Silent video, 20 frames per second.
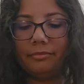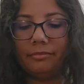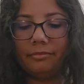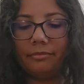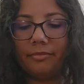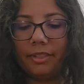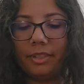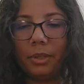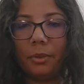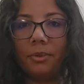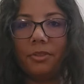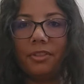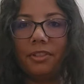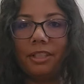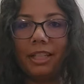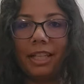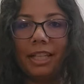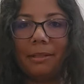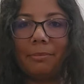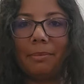those are
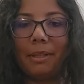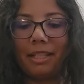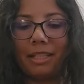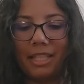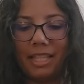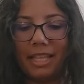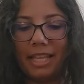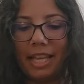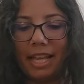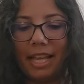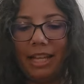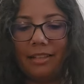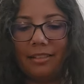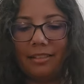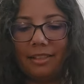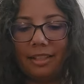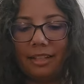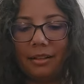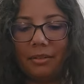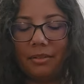like bulky hats
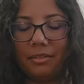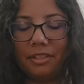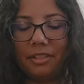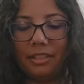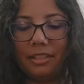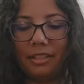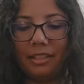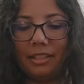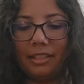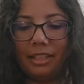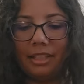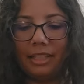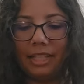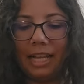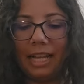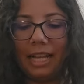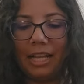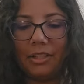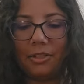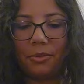that I was thinking like
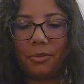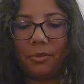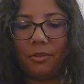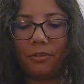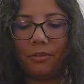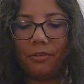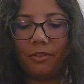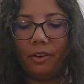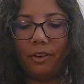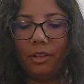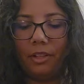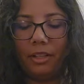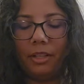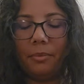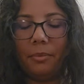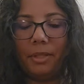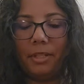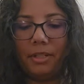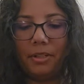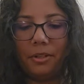actual fall and
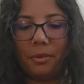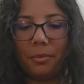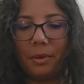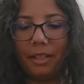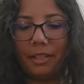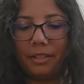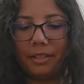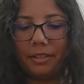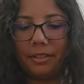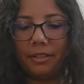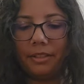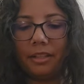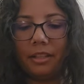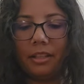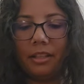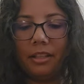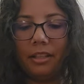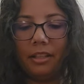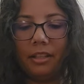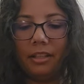winter weather.
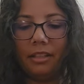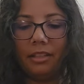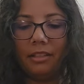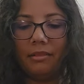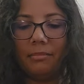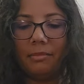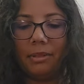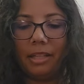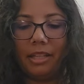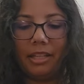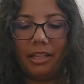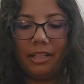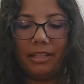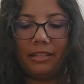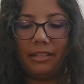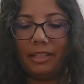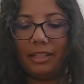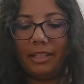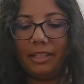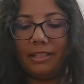But he
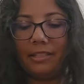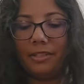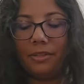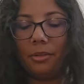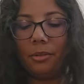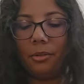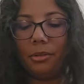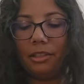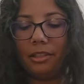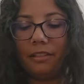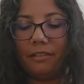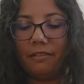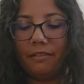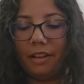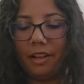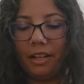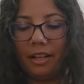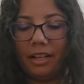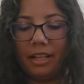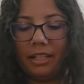said it's totally
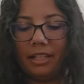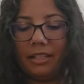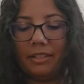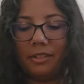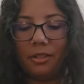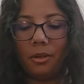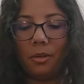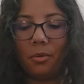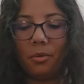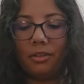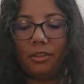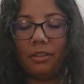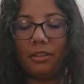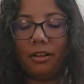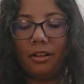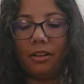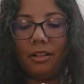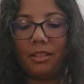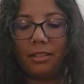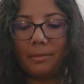fine. It's cold in the
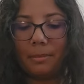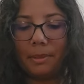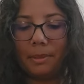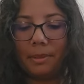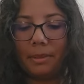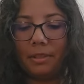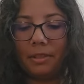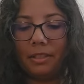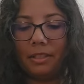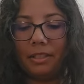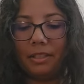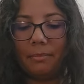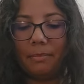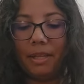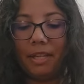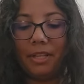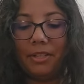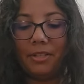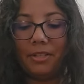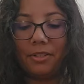hospital and the
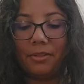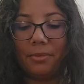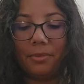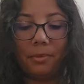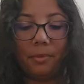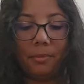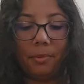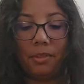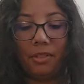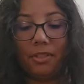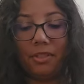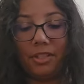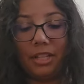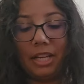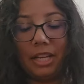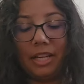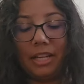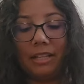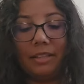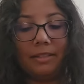patients will
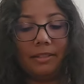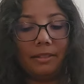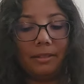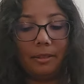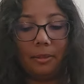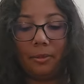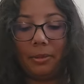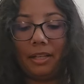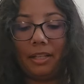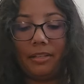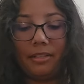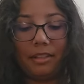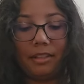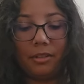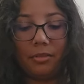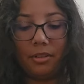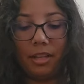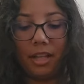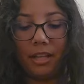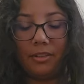appreciate it. So I said,
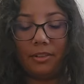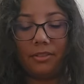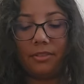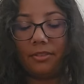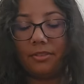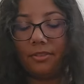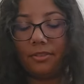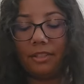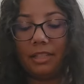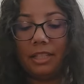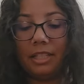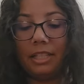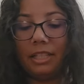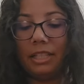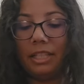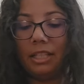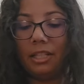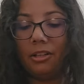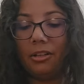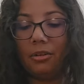okay, just
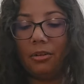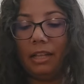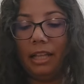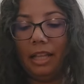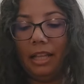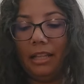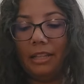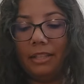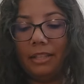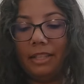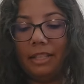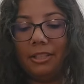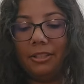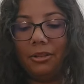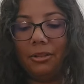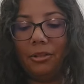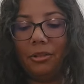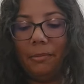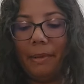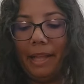go ahead, take the
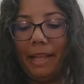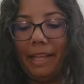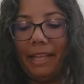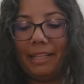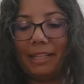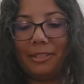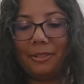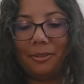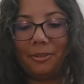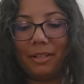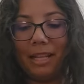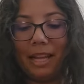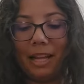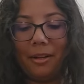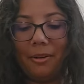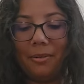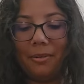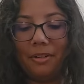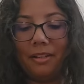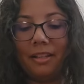whole bag. So
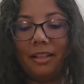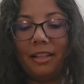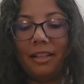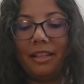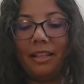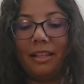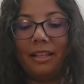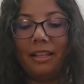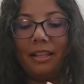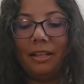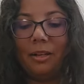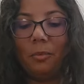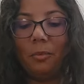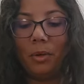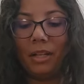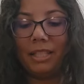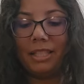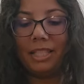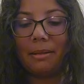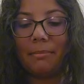now
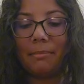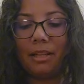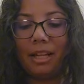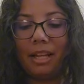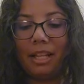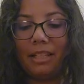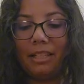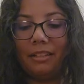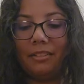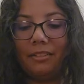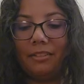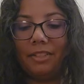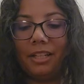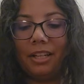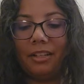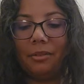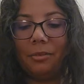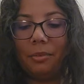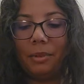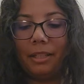once kind of
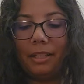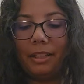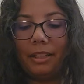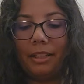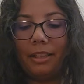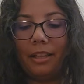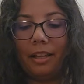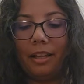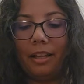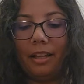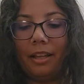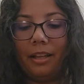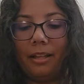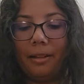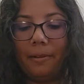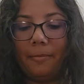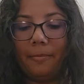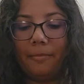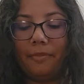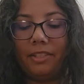done with
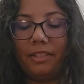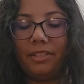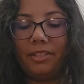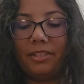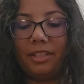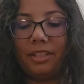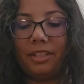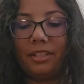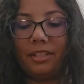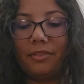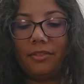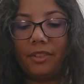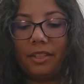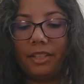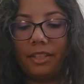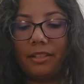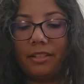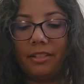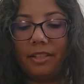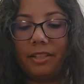these things for
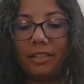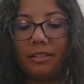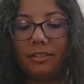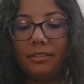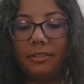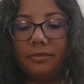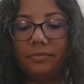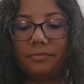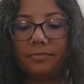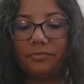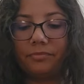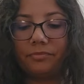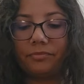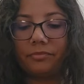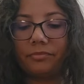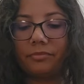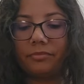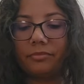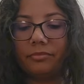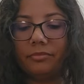the sale,
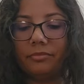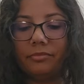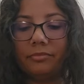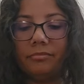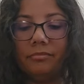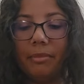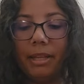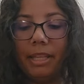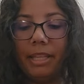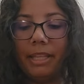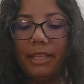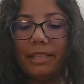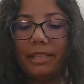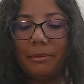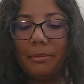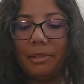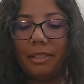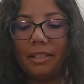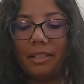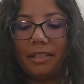making
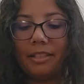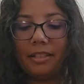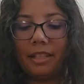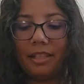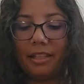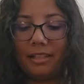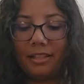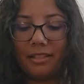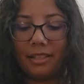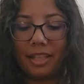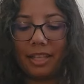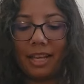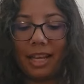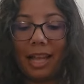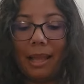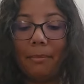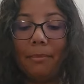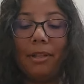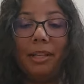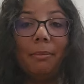some of these things, then
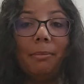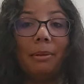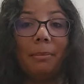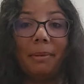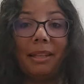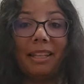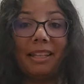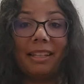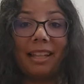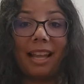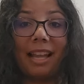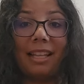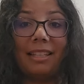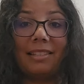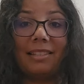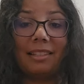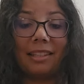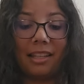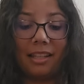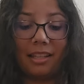I'm going to be making
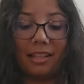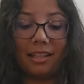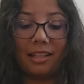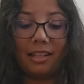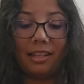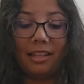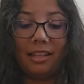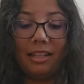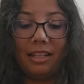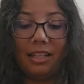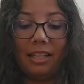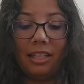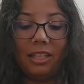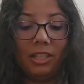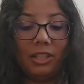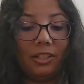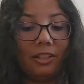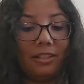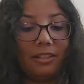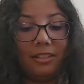hats again.
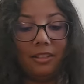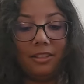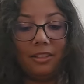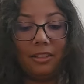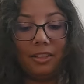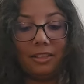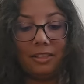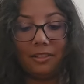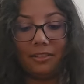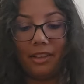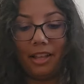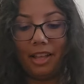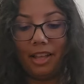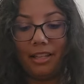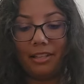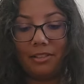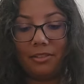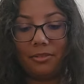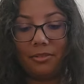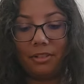Lots and lots of
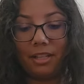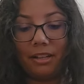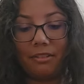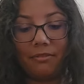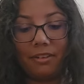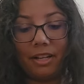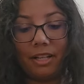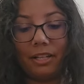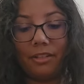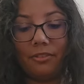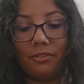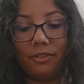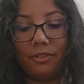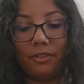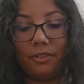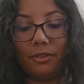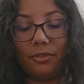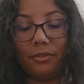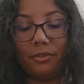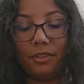hats. So get ready for
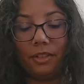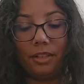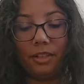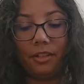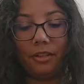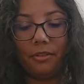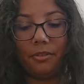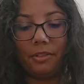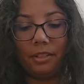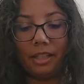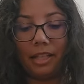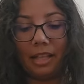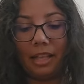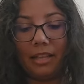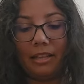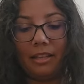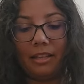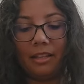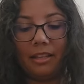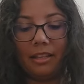those videos
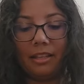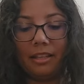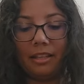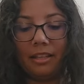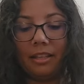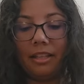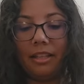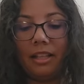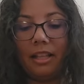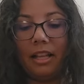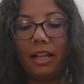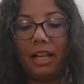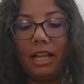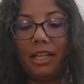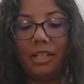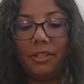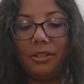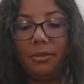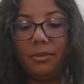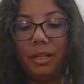again. I
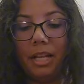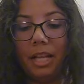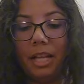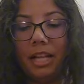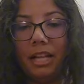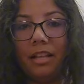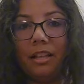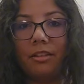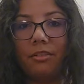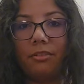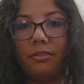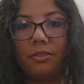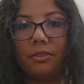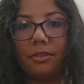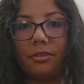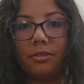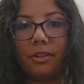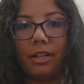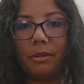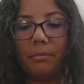do have, so
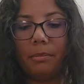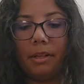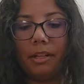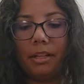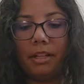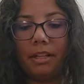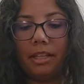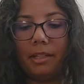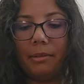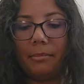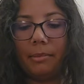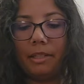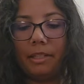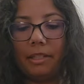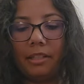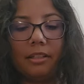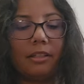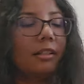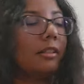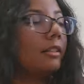right behind me,